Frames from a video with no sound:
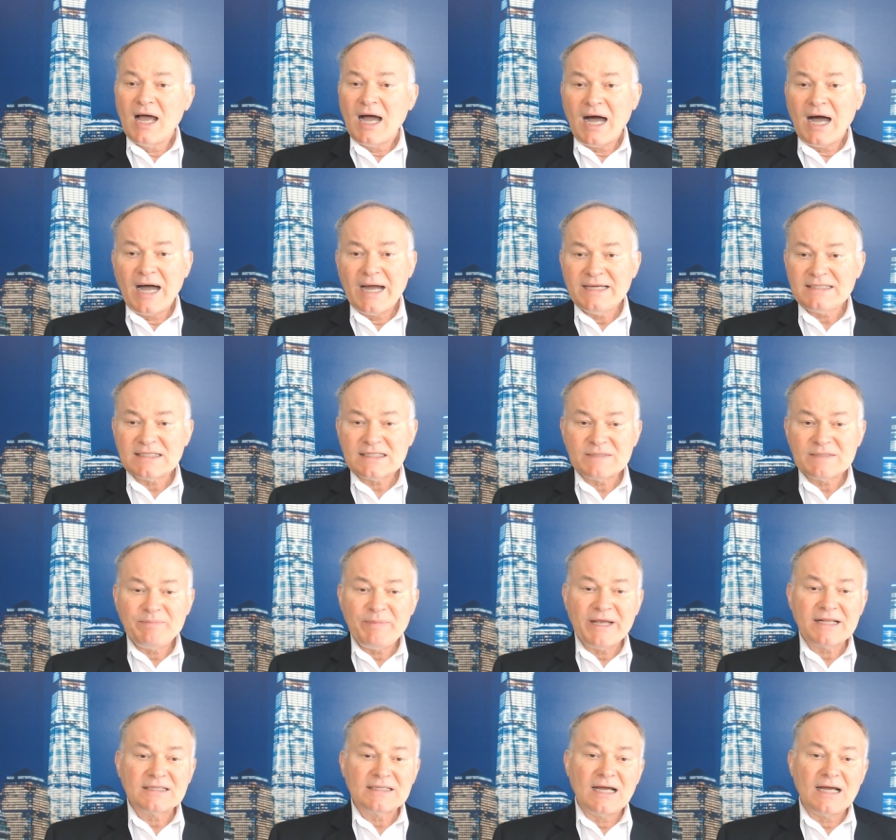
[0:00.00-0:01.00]
I
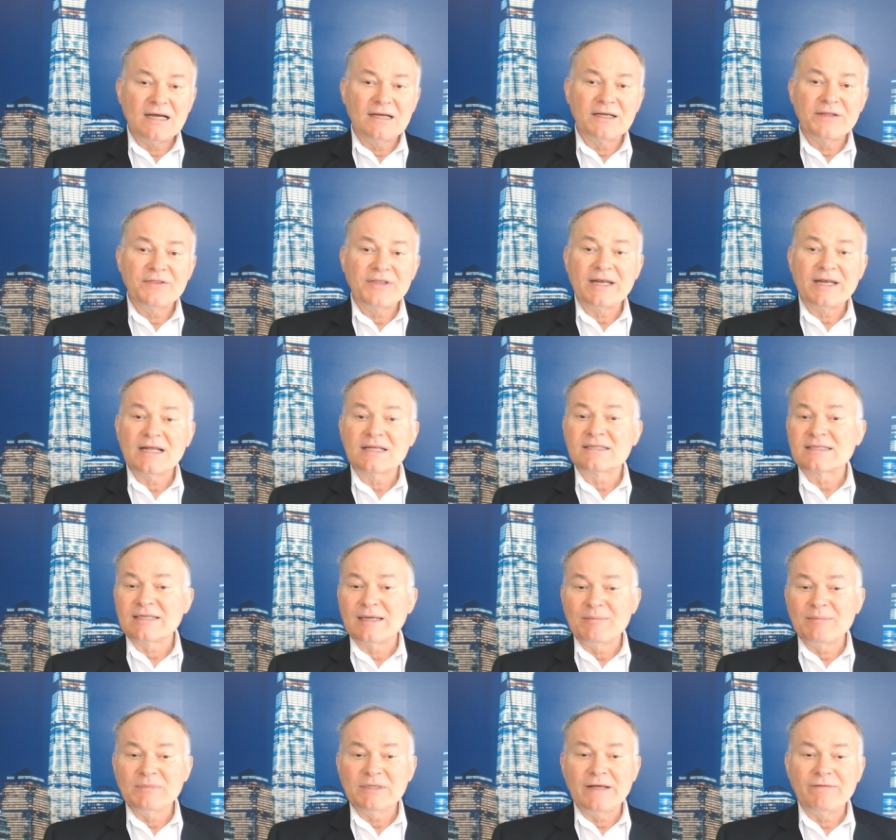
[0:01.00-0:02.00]
suspect uh, that on
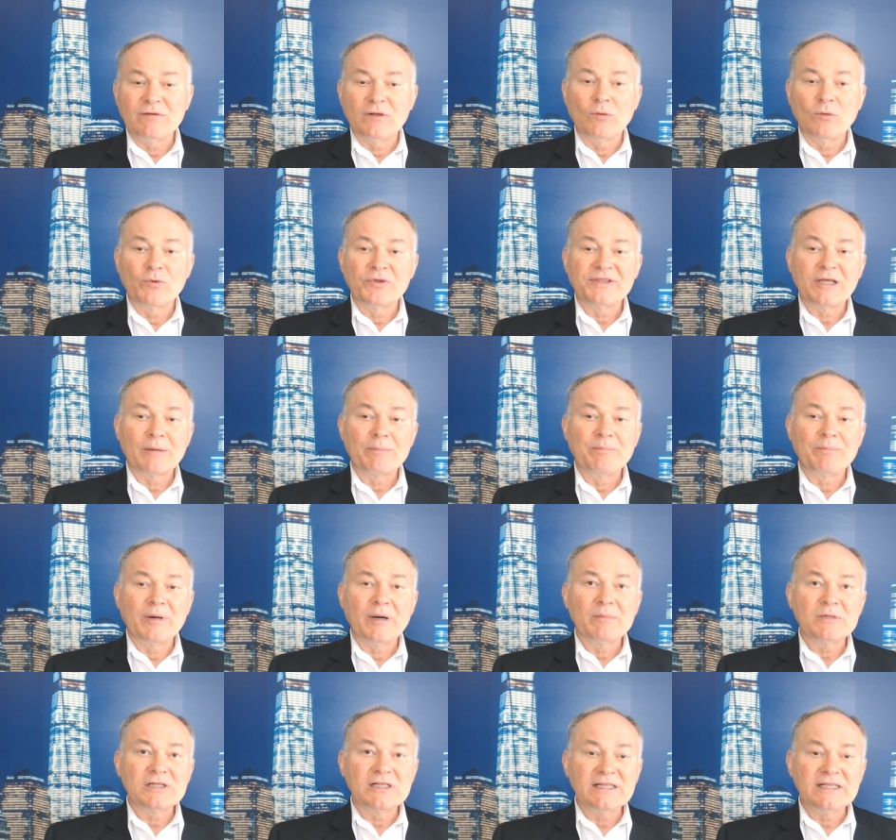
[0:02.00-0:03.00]
some level, without
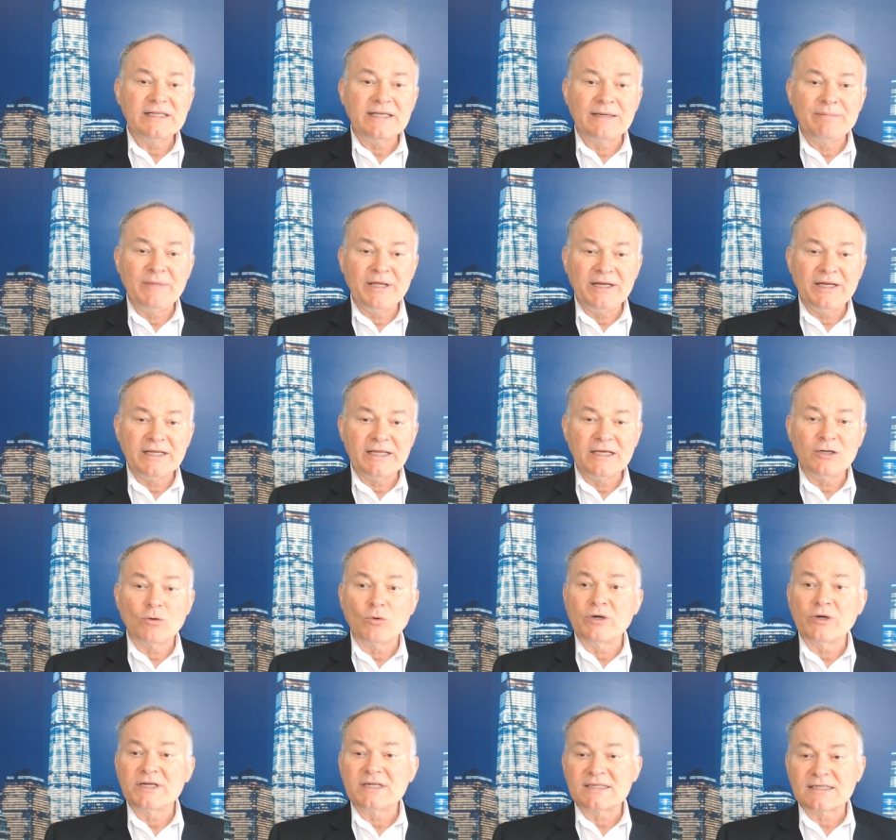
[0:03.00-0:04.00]
publicly admitting it
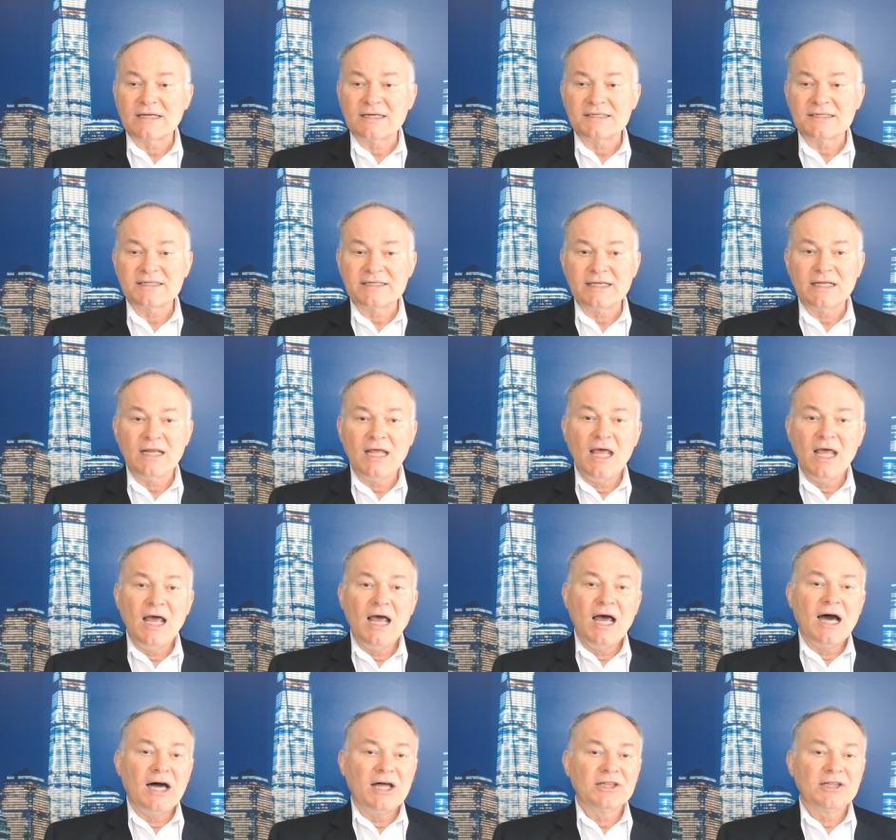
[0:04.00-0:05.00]
or discussing it,
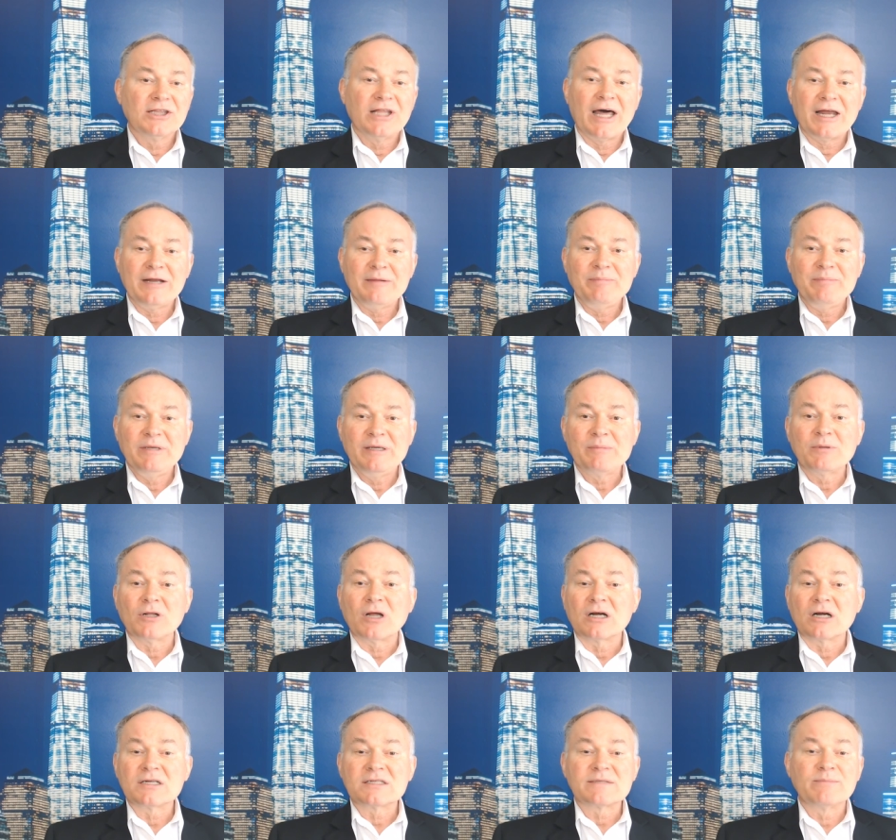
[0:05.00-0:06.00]
a lot of people
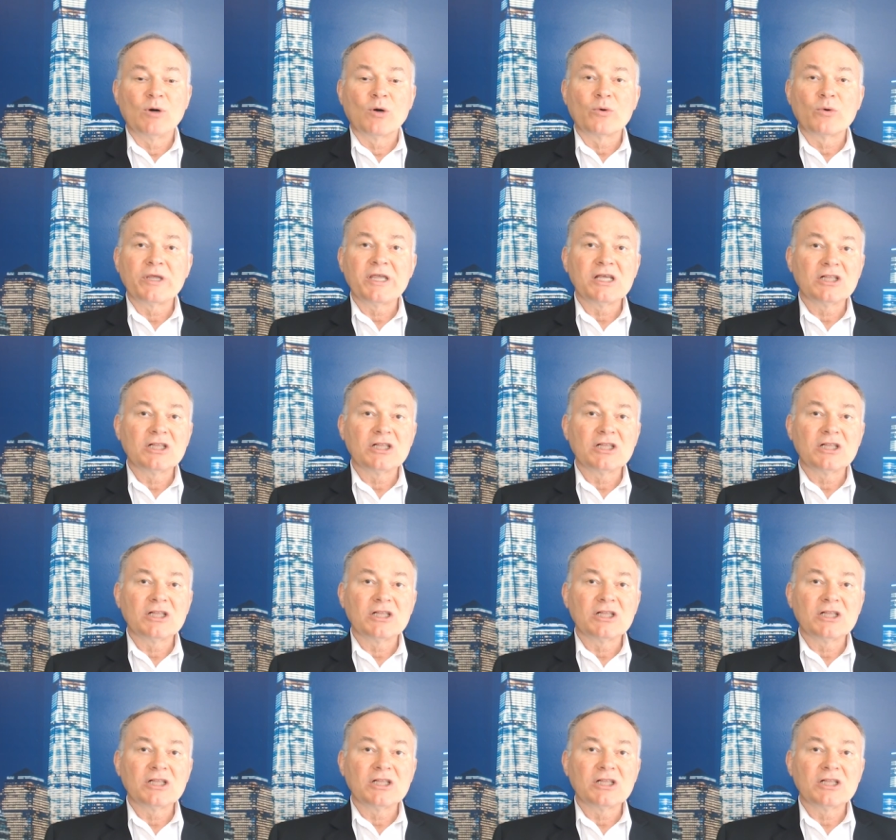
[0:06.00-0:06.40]
are smoking